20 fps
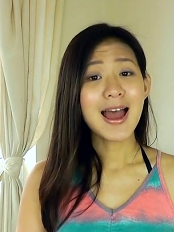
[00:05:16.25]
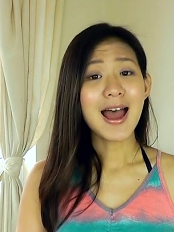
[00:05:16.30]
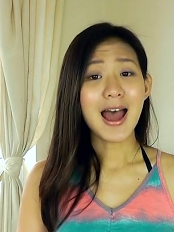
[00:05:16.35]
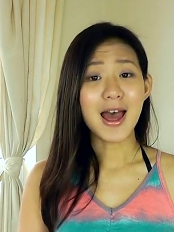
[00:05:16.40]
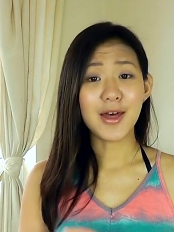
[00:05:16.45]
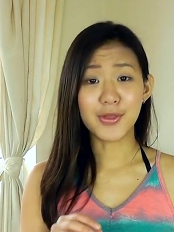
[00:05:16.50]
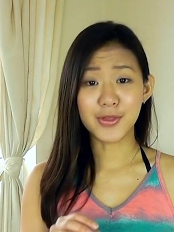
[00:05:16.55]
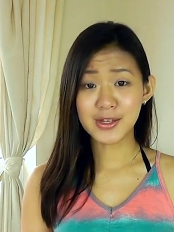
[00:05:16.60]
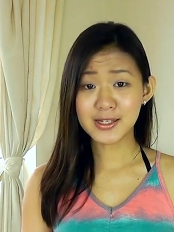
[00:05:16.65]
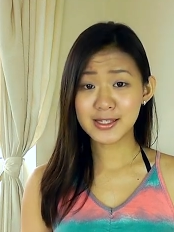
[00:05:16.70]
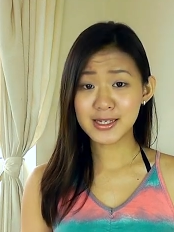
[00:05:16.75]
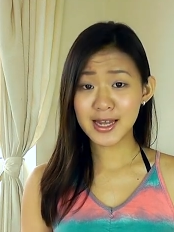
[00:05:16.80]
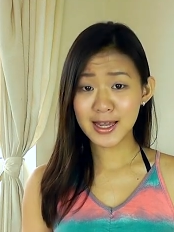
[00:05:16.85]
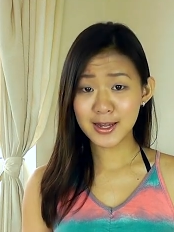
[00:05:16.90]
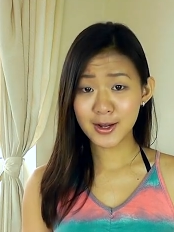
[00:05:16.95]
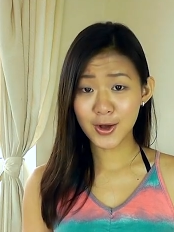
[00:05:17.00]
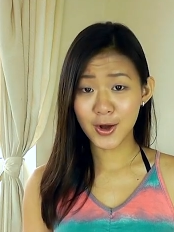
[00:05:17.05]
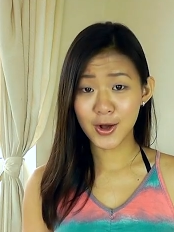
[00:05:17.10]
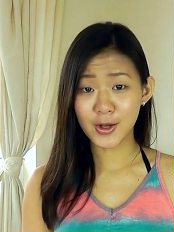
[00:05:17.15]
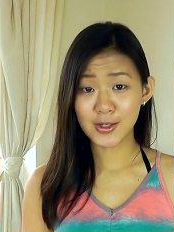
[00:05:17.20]
and this
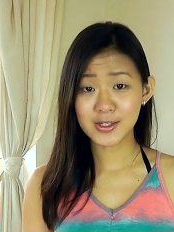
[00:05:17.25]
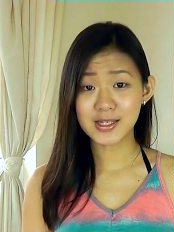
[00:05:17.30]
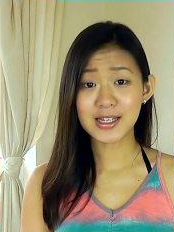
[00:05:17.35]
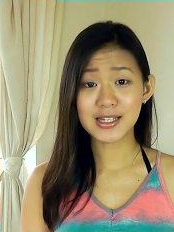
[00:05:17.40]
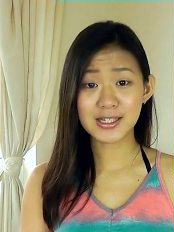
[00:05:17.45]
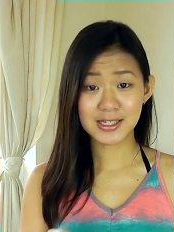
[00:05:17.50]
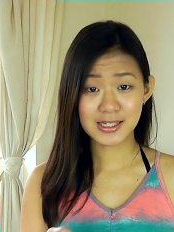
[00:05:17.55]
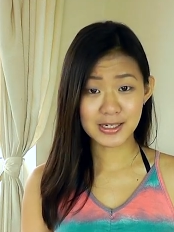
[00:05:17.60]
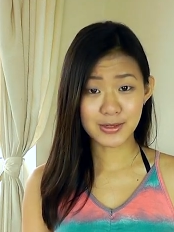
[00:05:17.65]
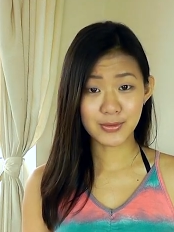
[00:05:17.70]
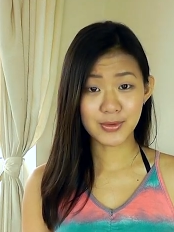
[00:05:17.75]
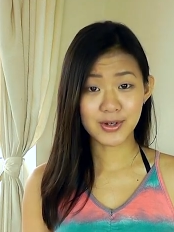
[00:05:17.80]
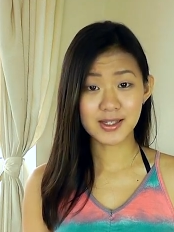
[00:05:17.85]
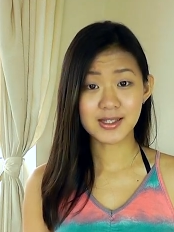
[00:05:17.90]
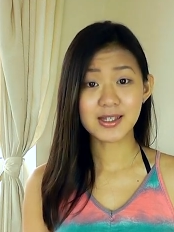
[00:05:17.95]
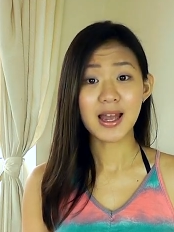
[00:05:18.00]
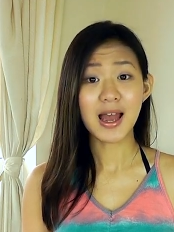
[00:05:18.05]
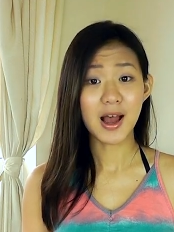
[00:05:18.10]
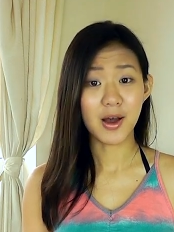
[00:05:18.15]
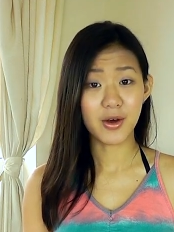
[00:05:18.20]
can cause
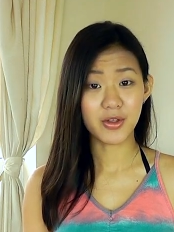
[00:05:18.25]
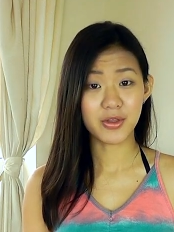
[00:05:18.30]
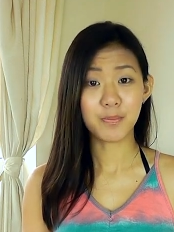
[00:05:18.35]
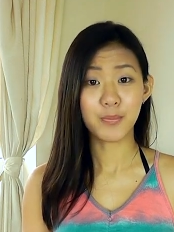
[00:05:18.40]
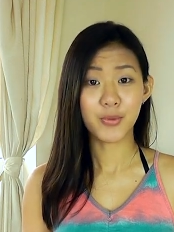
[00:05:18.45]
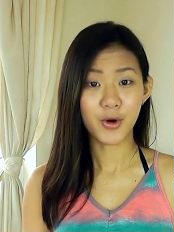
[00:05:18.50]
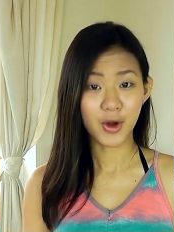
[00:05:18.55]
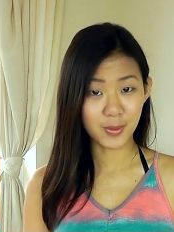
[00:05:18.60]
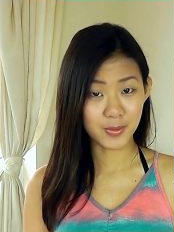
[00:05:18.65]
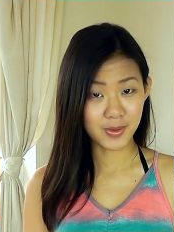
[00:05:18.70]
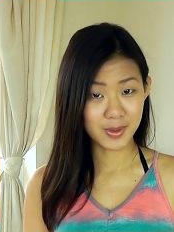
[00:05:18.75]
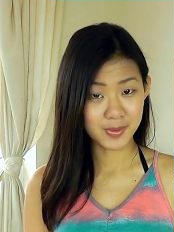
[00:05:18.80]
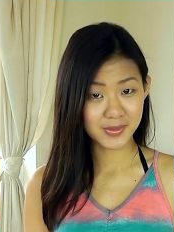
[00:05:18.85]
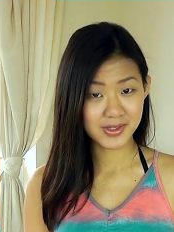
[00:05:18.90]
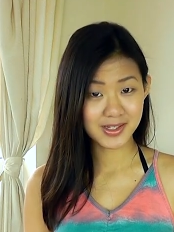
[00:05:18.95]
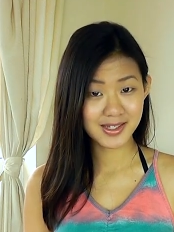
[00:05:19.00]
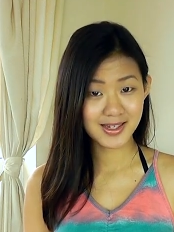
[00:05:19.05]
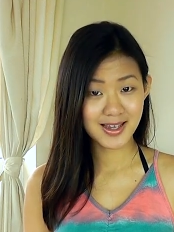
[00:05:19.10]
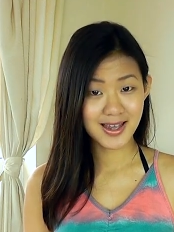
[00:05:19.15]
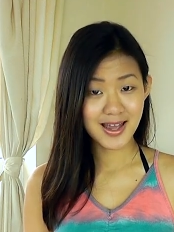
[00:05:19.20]
serious health
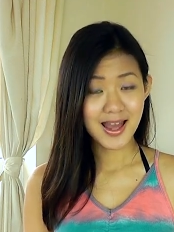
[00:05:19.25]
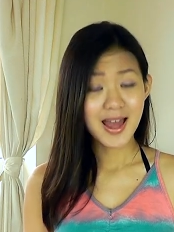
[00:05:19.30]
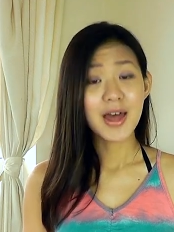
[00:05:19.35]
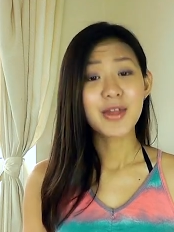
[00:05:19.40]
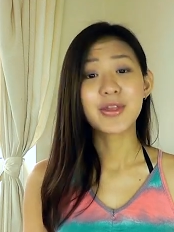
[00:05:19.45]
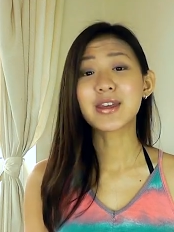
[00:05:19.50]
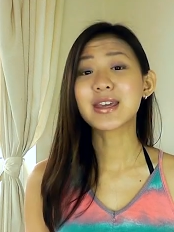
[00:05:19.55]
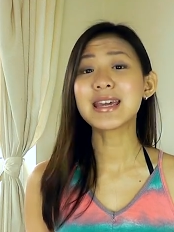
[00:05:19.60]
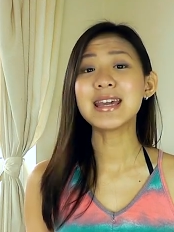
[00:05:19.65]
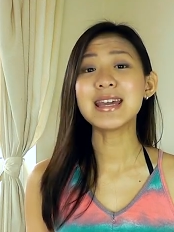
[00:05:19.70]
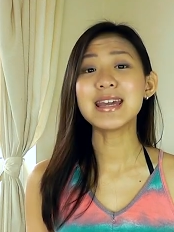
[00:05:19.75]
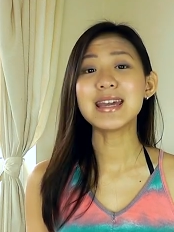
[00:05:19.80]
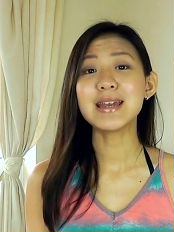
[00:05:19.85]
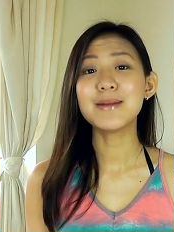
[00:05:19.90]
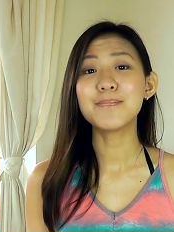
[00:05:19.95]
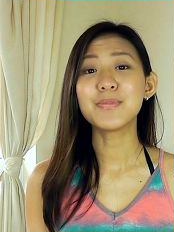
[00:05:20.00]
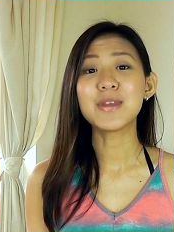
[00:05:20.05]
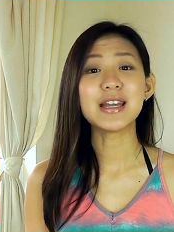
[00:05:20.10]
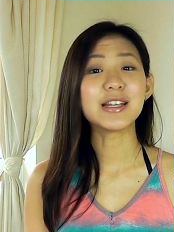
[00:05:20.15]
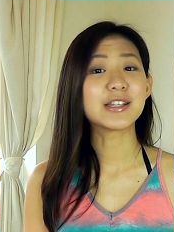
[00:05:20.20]
problems. The
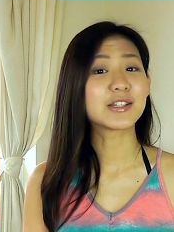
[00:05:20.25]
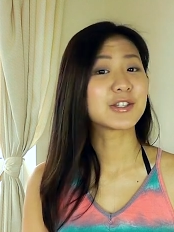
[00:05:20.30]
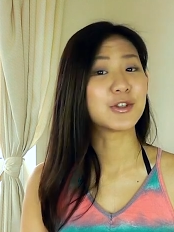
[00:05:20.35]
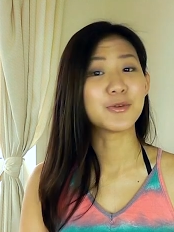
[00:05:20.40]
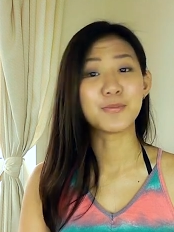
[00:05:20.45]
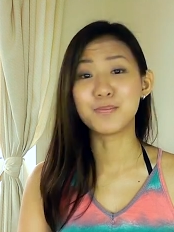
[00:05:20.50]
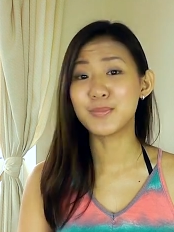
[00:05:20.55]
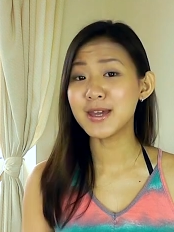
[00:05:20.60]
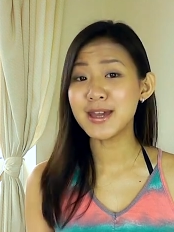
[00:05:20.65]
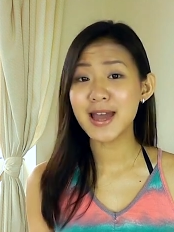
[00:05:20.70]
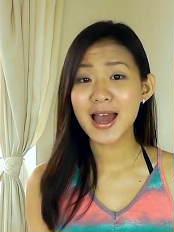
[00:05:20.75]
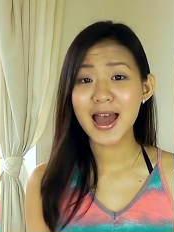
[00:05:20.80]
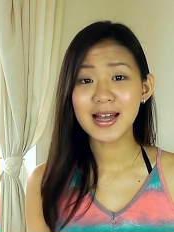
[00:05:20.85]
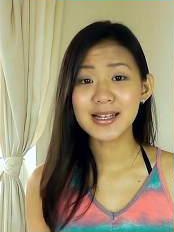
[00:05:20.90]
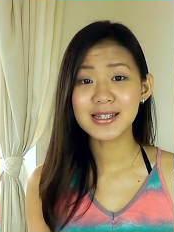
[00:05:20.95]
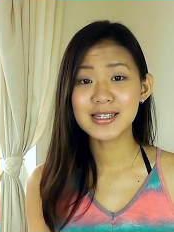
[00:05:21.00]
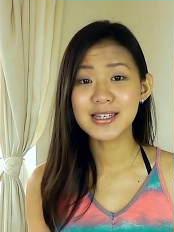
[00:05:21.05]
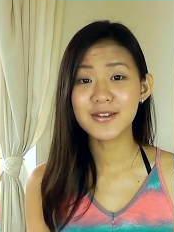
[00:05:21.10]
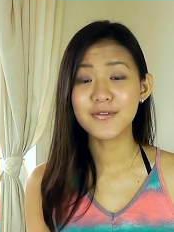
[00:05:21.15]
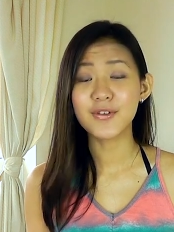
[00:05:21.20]
key is to be
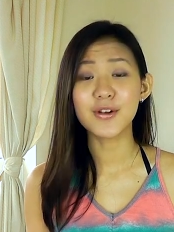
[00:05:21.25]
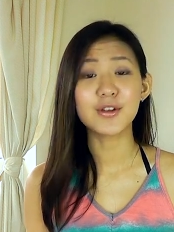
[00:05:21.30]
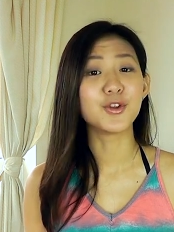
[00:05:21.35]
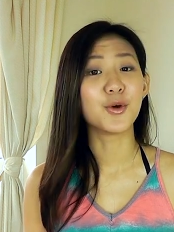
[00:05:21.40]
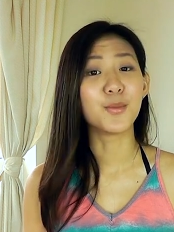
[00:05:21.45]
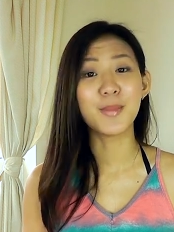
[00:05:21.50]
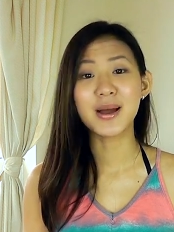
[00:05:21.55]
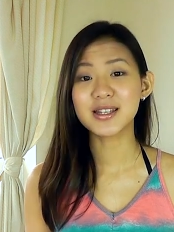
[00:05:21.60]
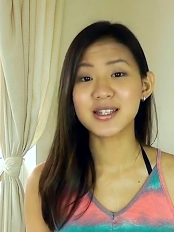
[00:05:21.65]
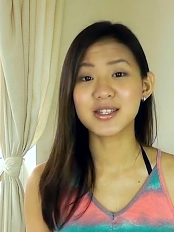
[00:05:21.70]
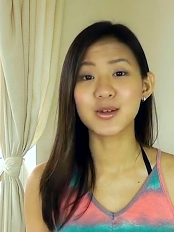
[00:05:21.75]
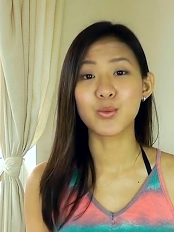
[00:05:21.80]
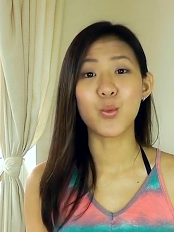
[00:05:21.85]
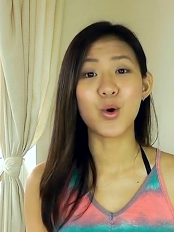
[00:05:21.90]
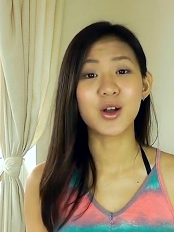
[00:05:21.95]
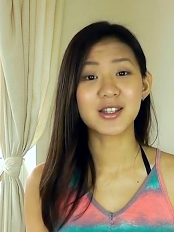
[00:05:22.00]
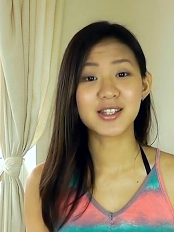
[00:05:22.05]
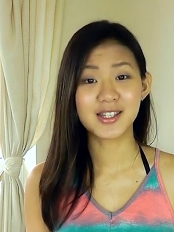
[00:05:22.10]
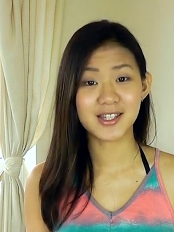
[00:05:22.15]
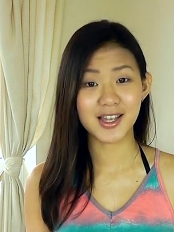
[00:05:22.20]
active no matter
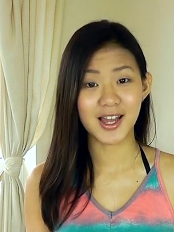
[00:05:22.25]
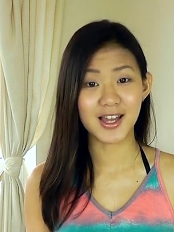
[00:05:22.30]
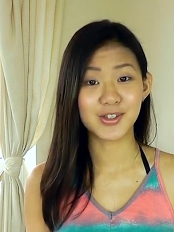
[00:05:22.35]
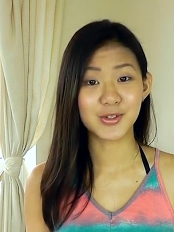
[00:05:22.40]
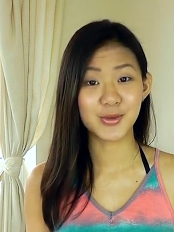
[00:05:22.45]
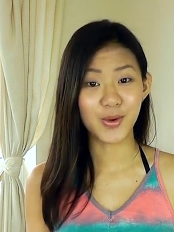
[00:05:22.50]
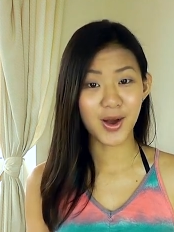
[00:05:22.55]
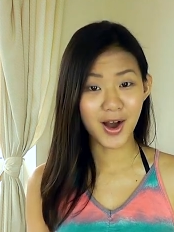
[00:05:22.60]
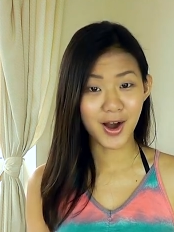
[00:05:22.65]
what size you